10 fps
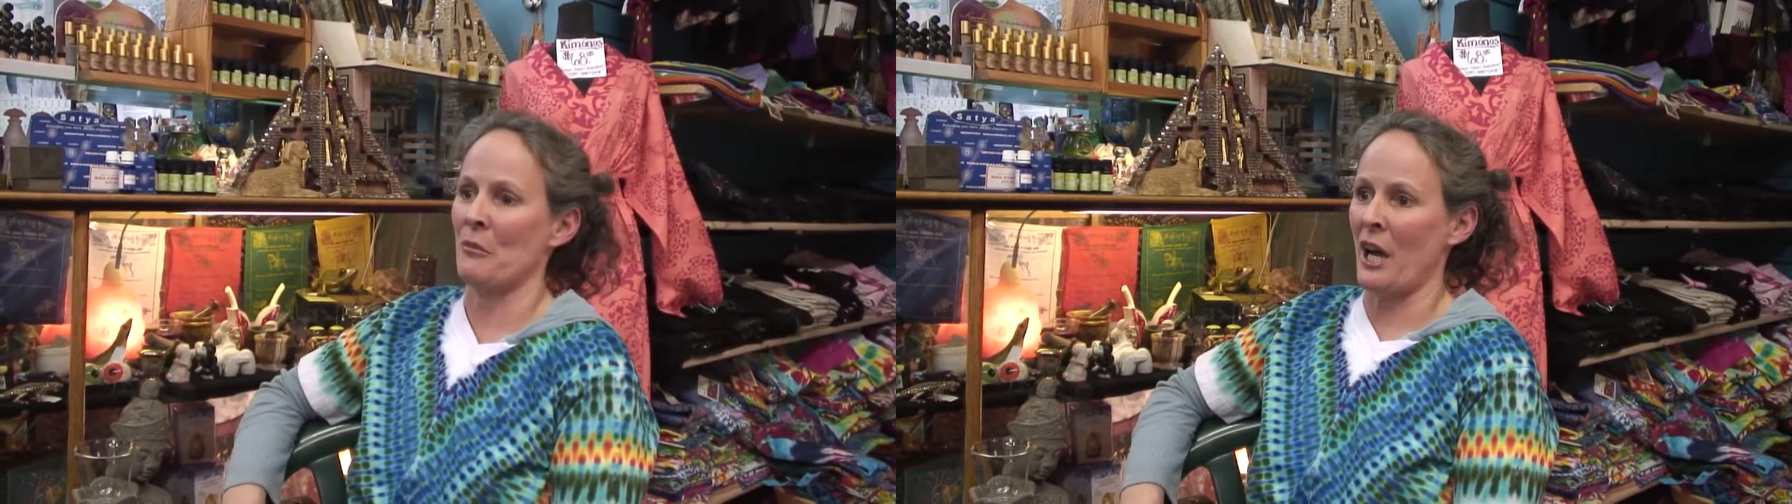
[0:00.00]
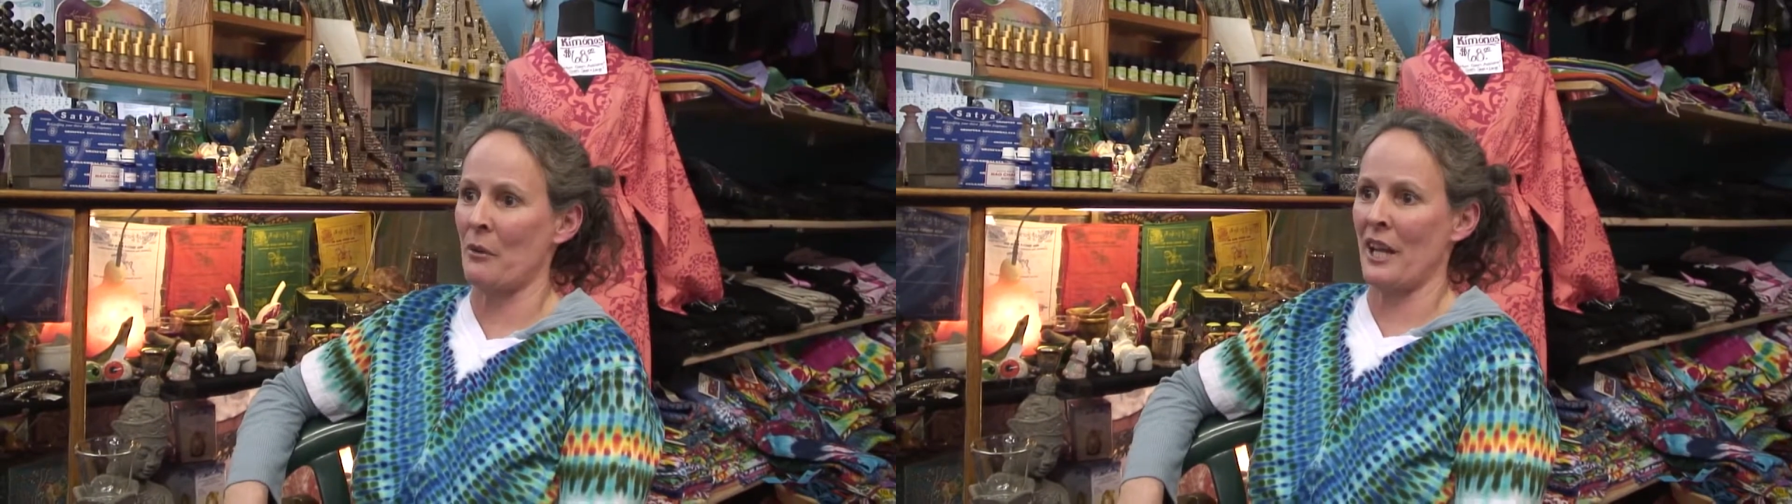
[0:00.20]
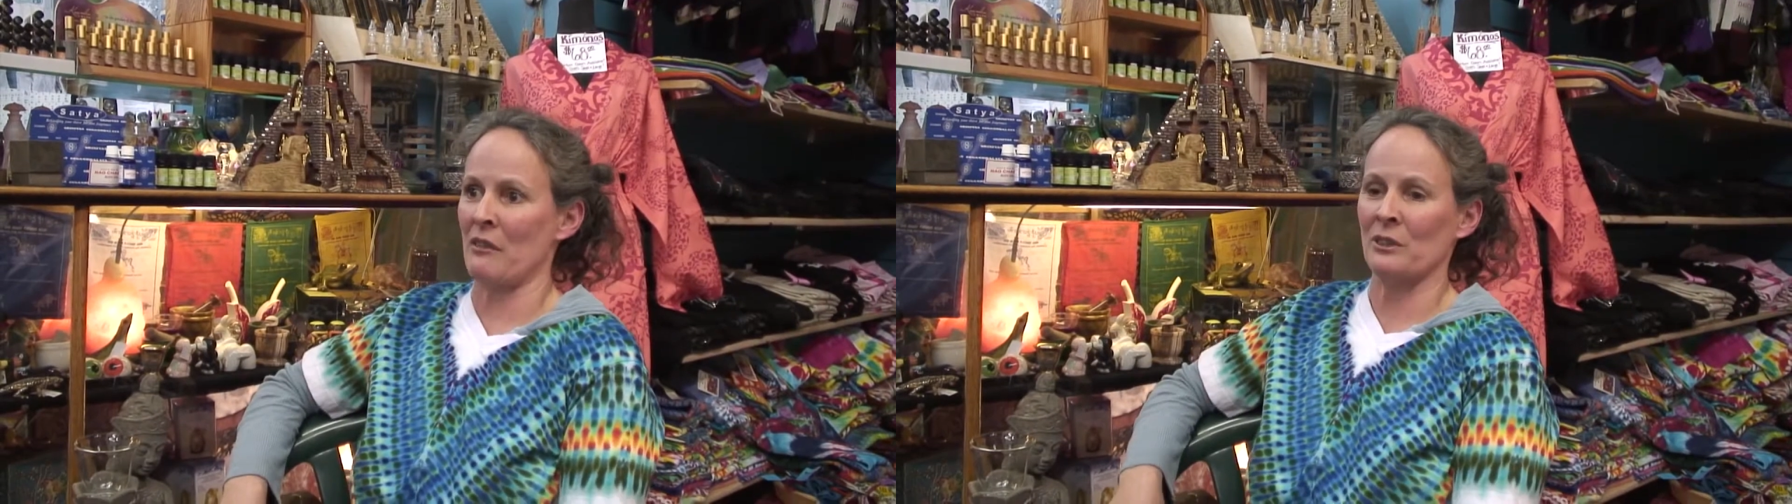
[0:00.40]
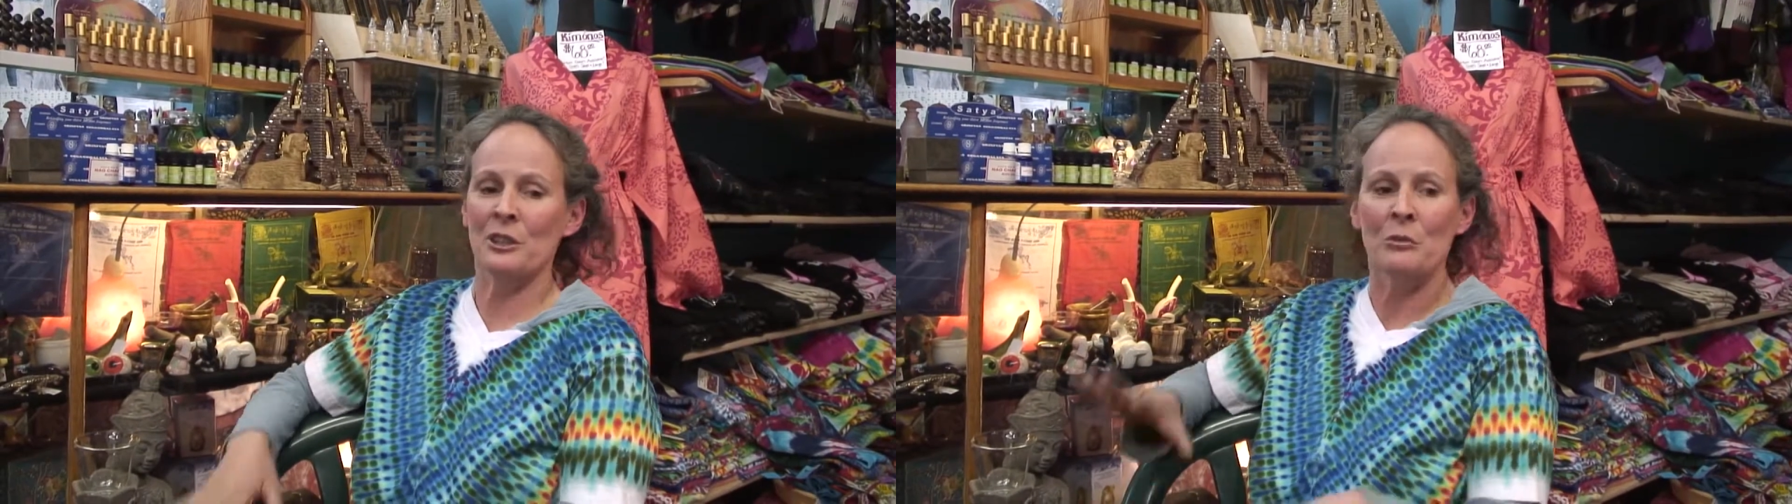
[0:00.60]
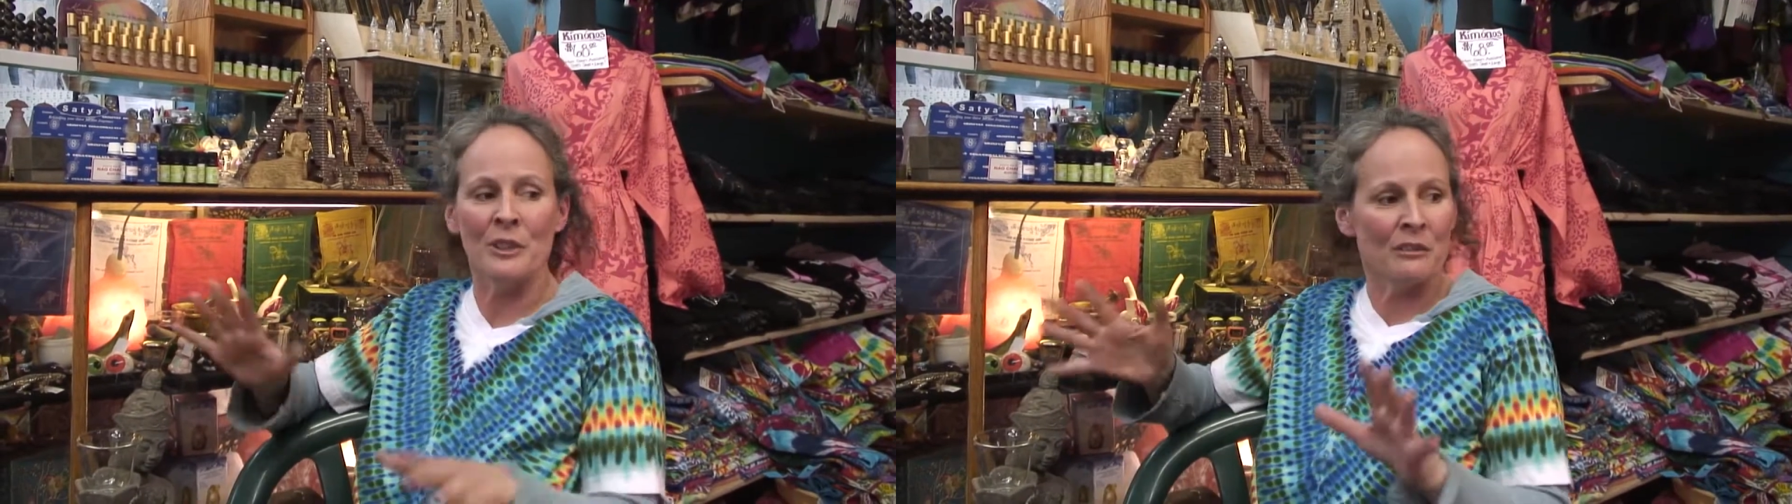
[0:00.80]
I would have a
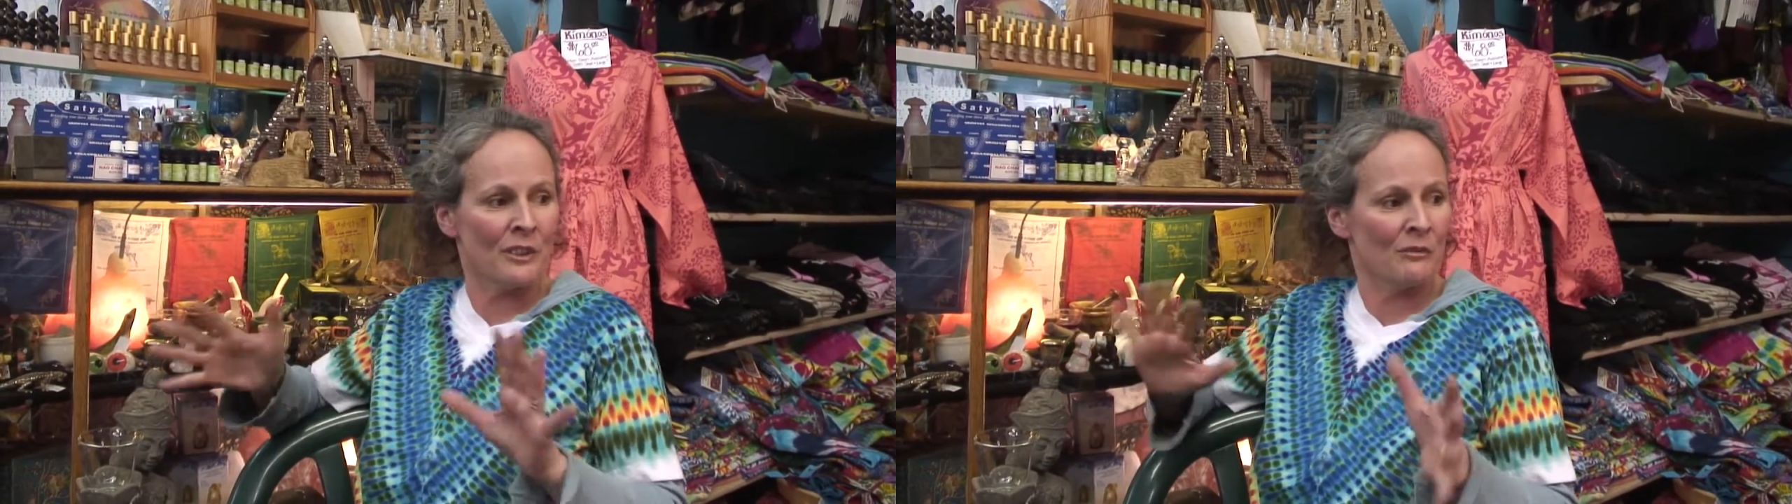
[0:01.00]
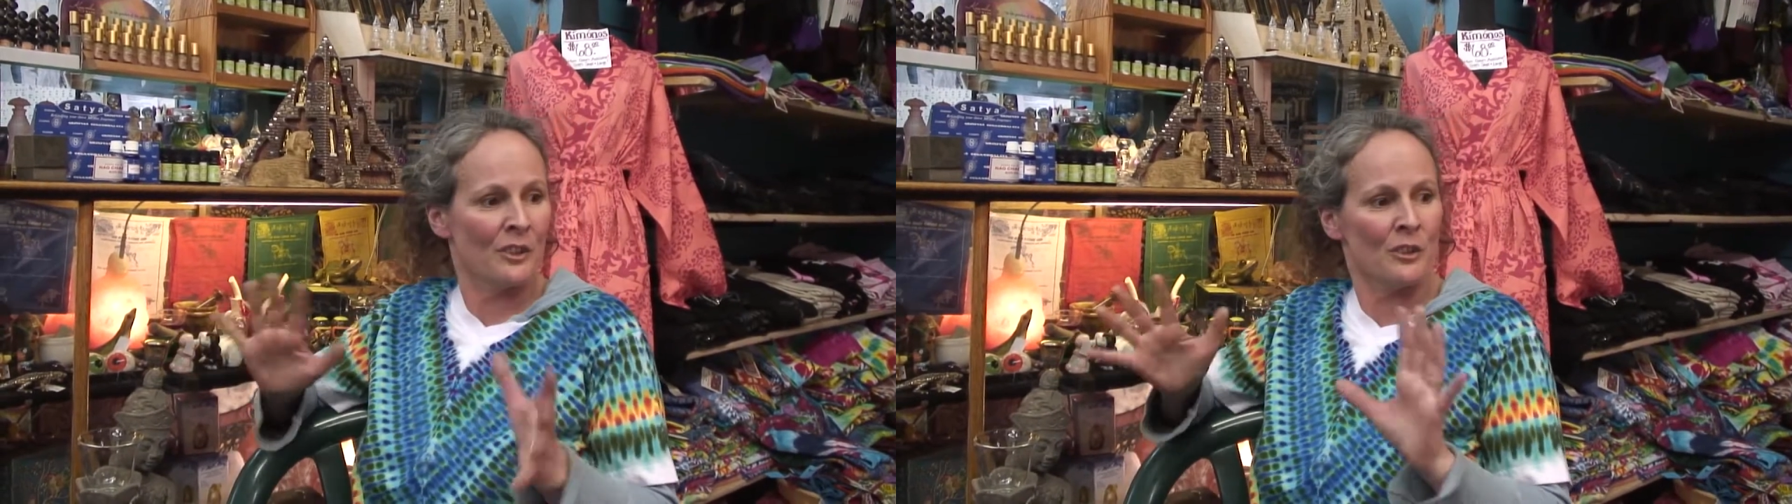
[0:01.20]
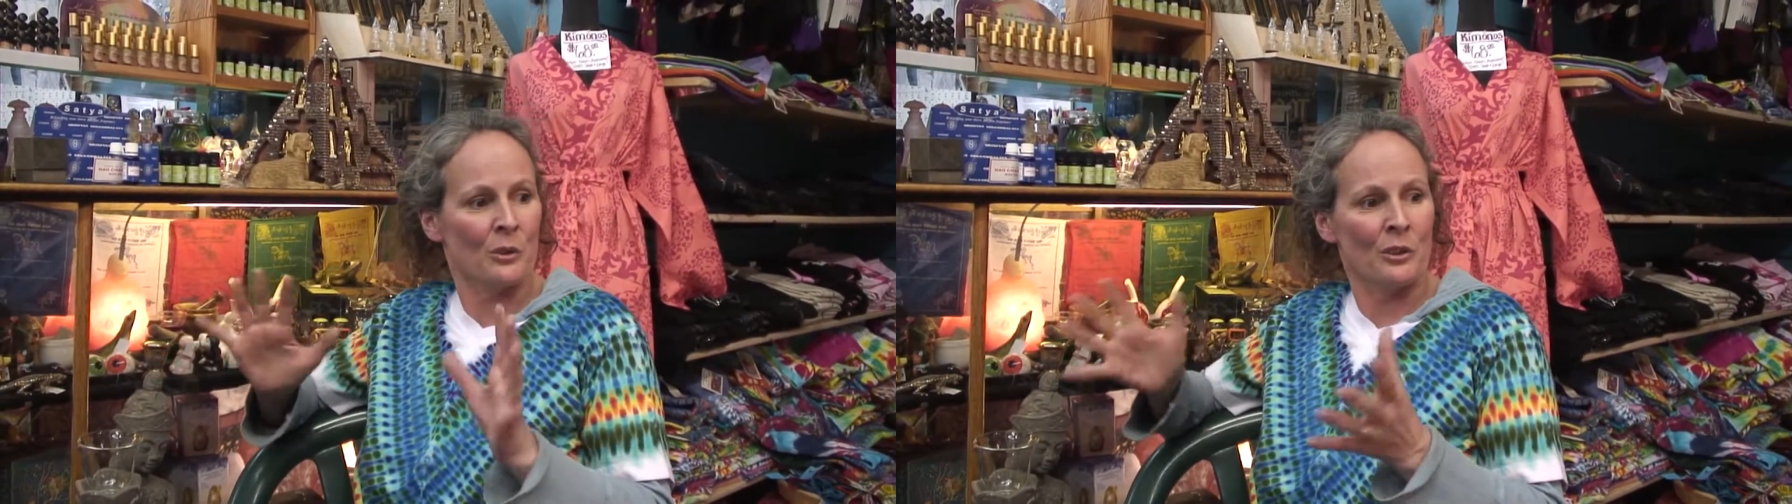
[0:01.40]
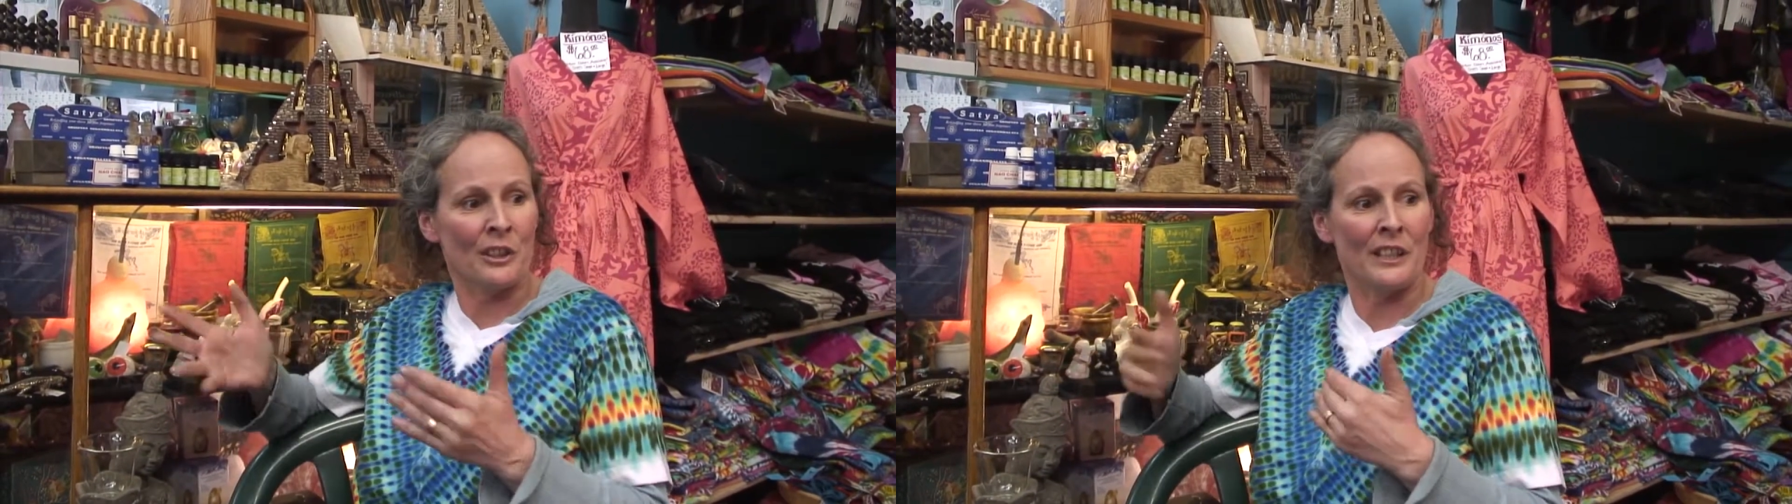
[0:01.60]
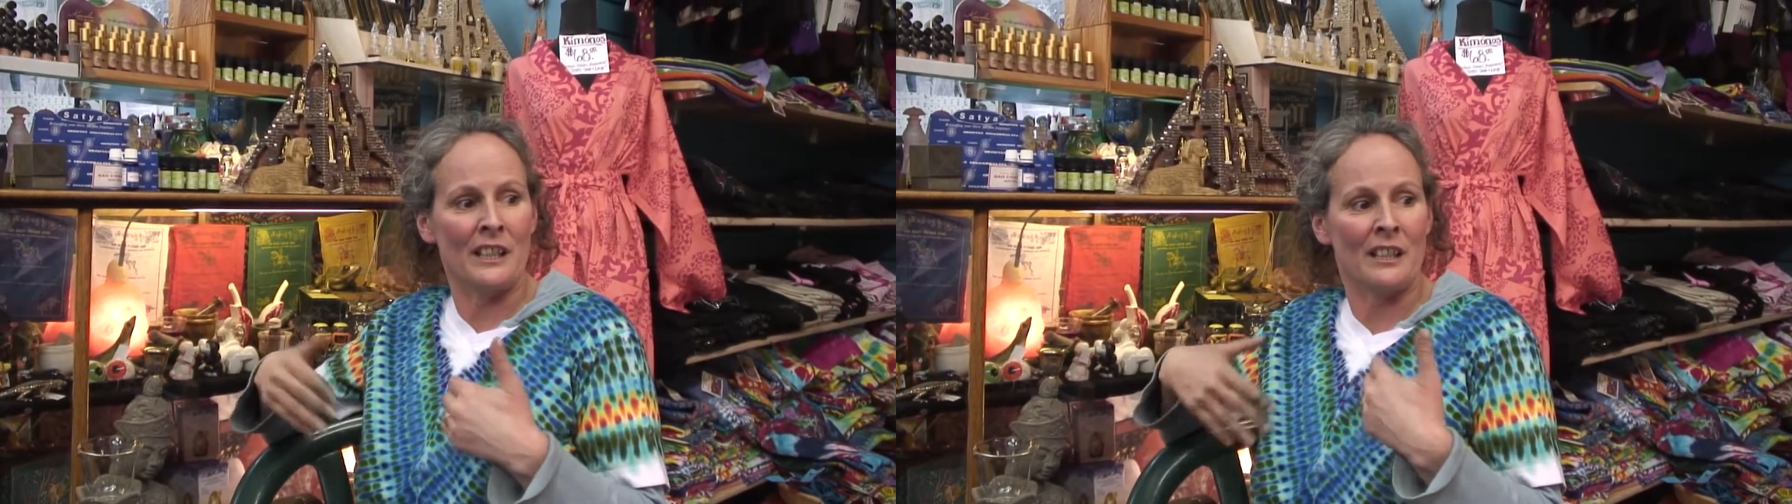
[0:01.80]
little bit of
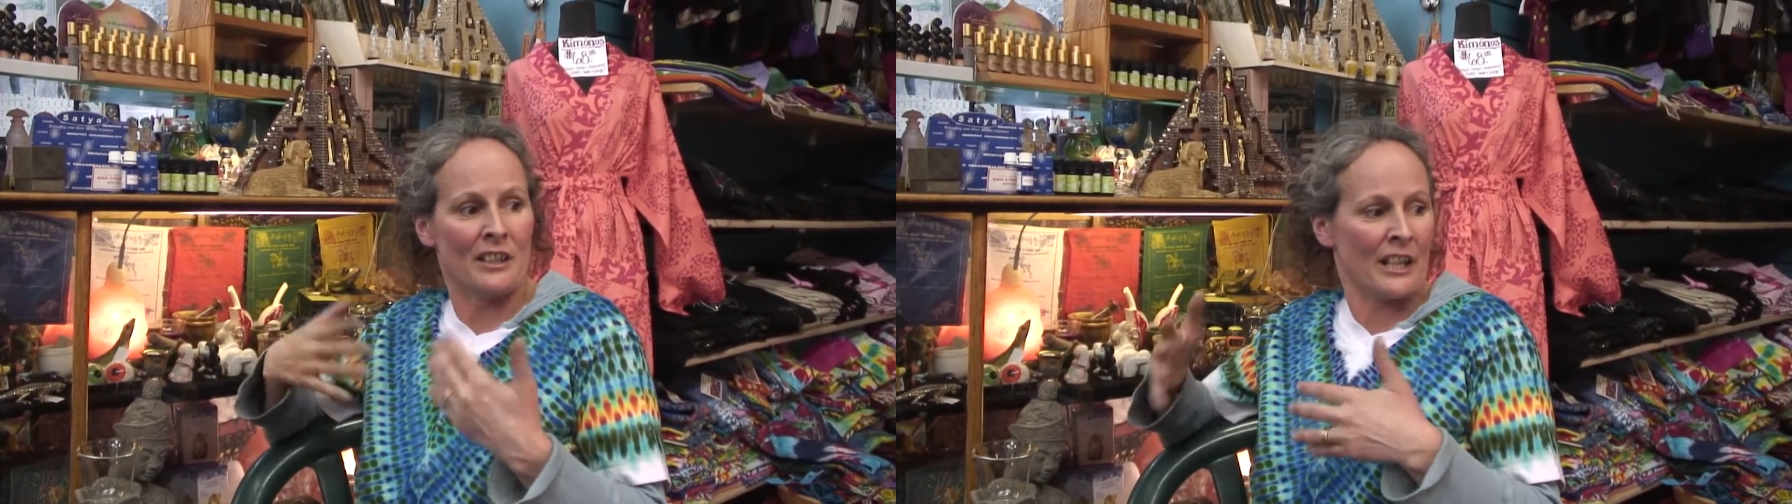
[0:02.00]
inventory